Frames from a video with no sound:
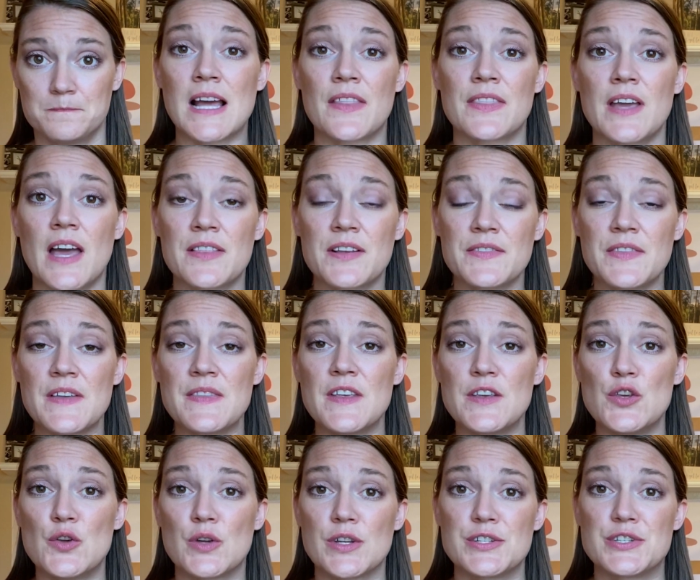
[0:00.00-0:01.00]
Now, the other thing
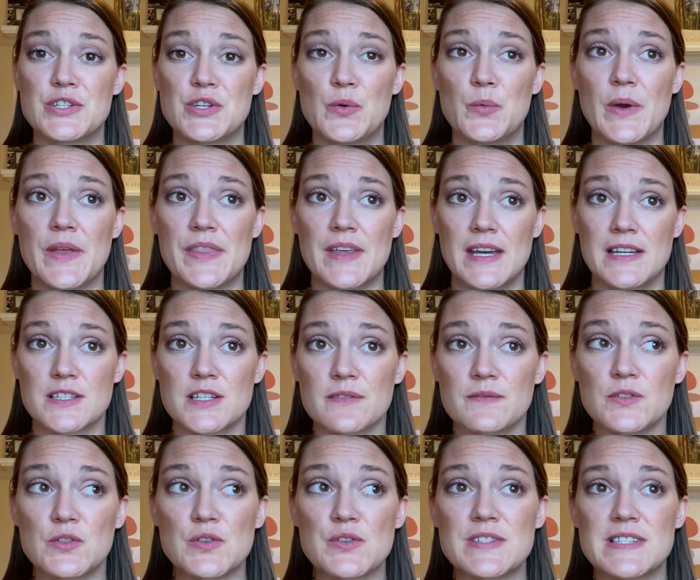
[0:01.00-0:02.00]
that you can do with
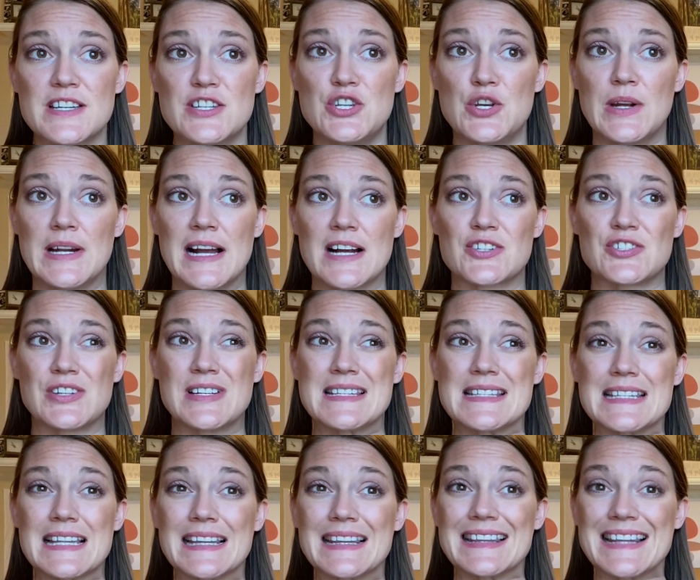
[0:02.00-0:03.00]
intervals is you can actually
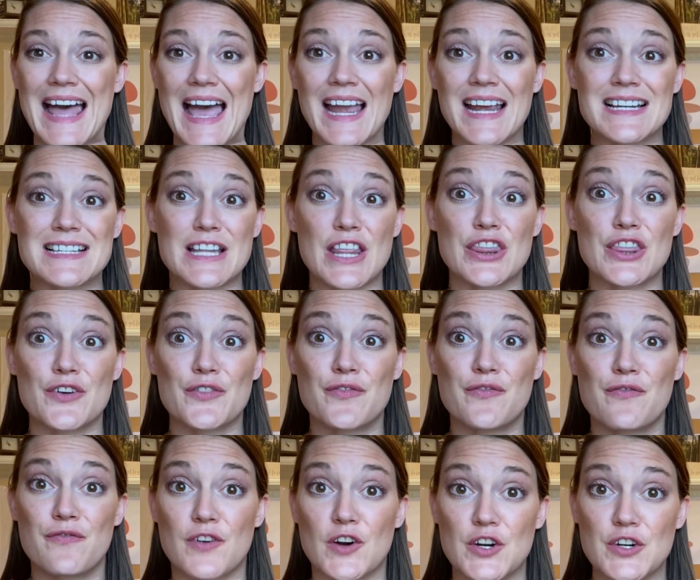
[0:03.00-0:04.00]
select the
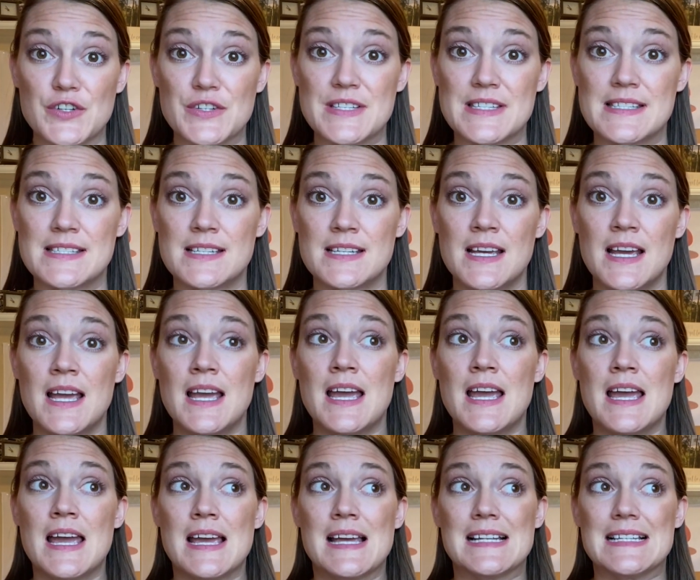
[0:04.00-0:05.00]
first
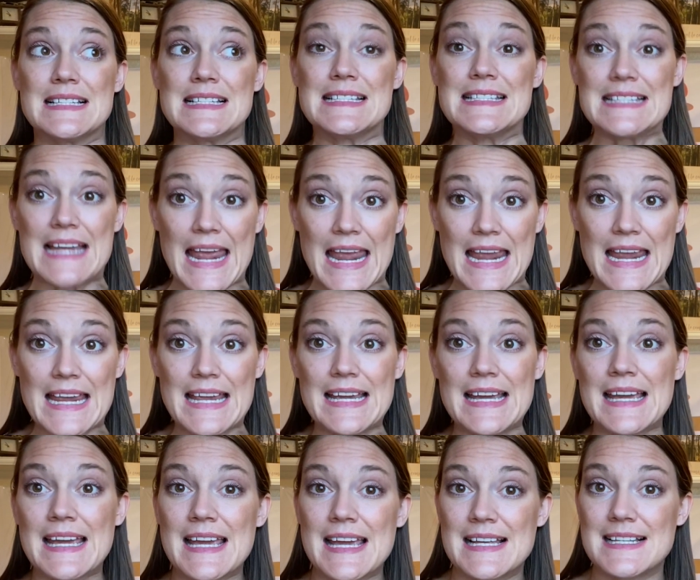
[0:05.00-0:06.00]

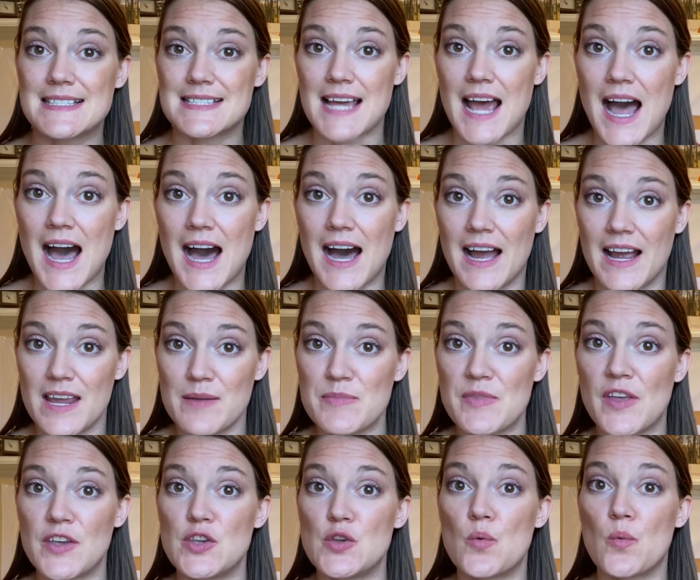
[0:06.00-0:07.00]
day and
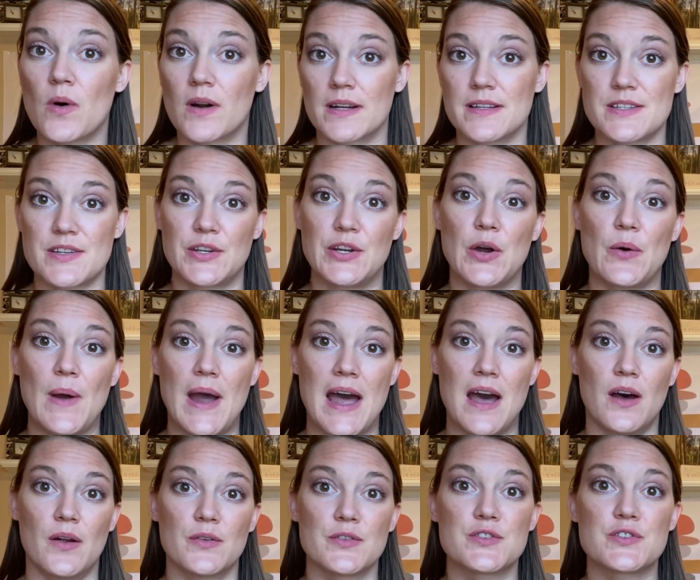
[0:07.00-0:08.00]
time that you want it to go
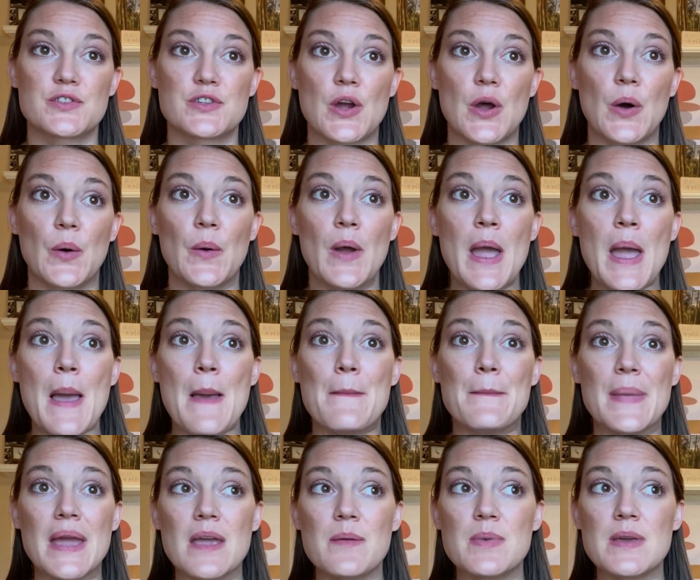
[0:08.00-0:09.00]
out. So
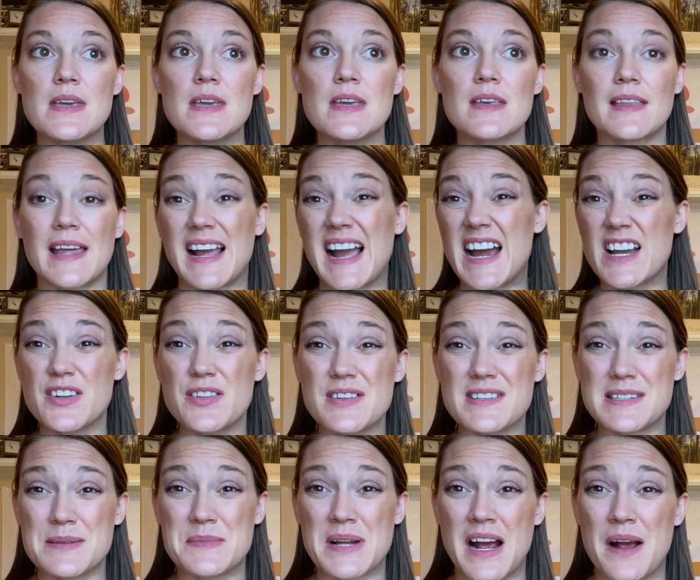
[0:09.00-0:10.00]
maybe, like I do
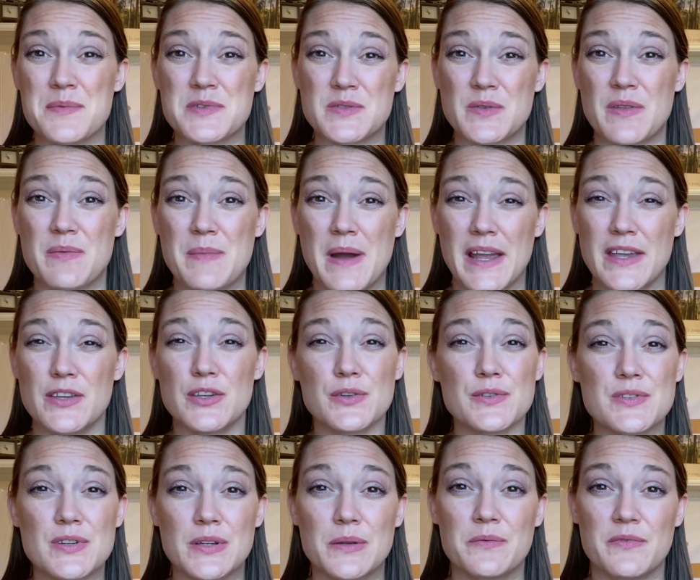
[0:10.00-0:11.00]
this sometimes with my
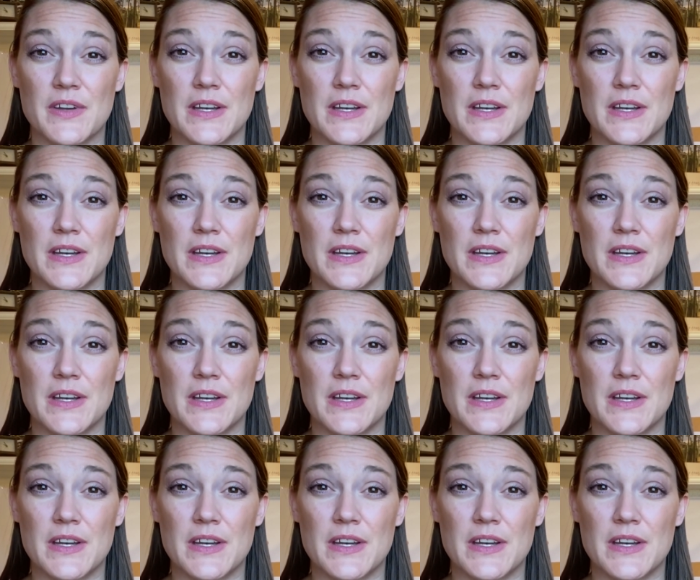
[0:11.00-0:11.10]
YouTube